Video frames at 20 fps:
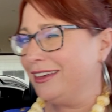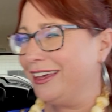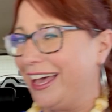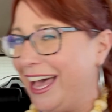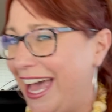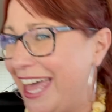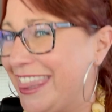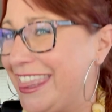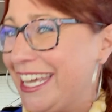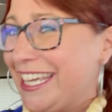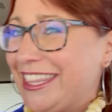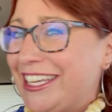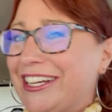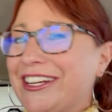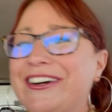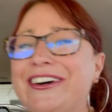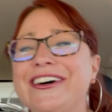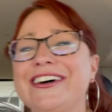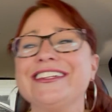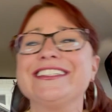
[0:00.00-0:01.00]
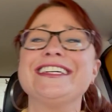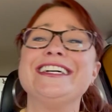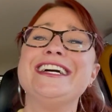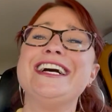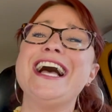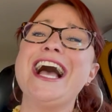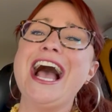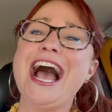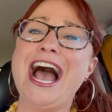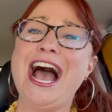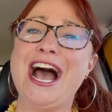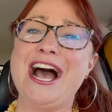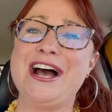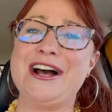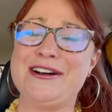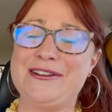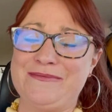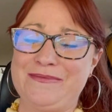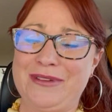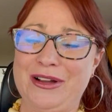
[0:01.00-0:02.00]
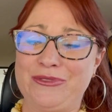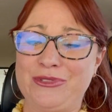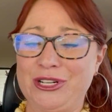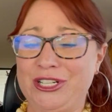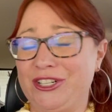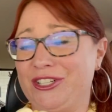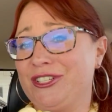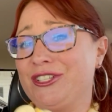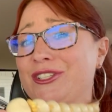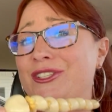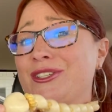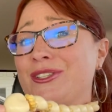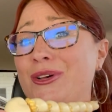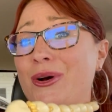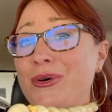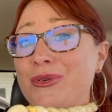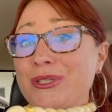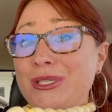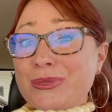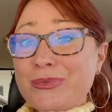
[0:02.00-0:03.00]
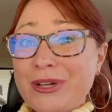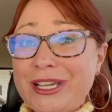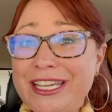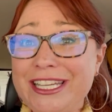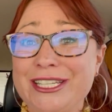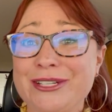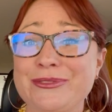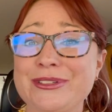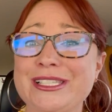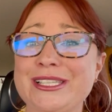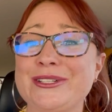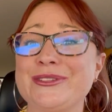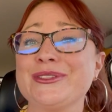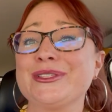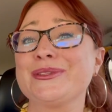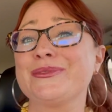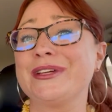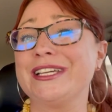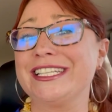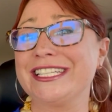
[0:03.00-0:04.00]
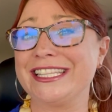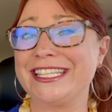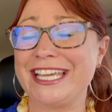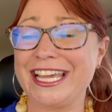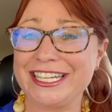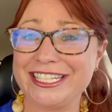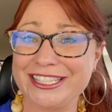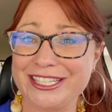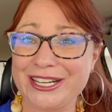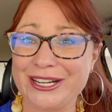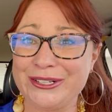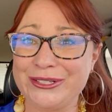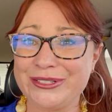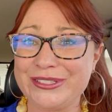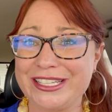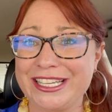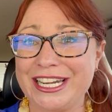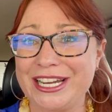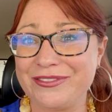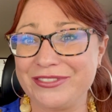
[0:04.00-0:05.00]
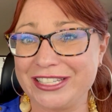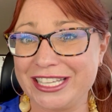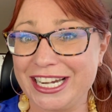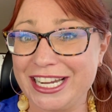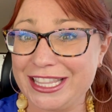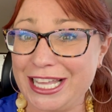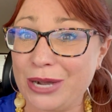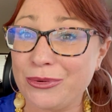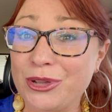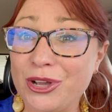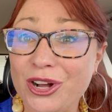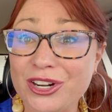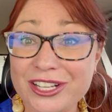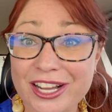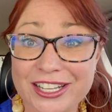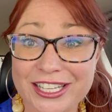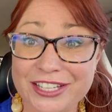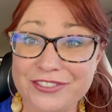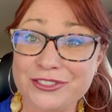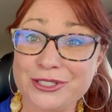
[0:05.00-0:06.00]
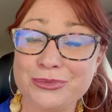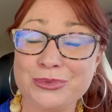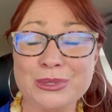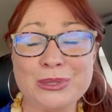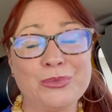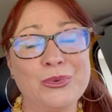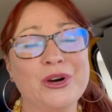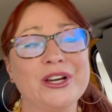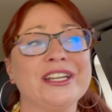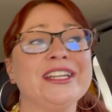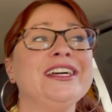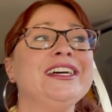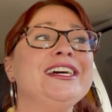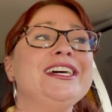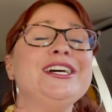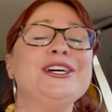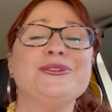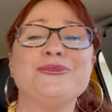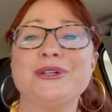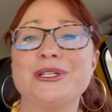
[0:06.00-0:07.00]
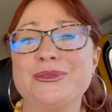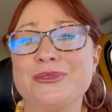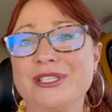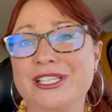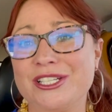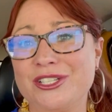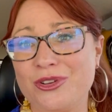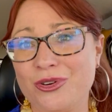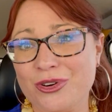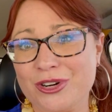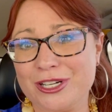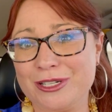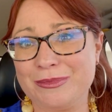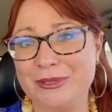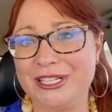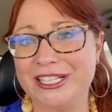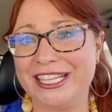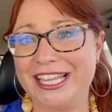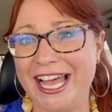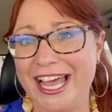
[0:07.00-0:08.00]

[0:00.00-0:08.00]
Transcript: I think they're called, um, which are just so sweet. It was so sweet at the end of the closing and everything like that. We all got gifted with one, which was adorable.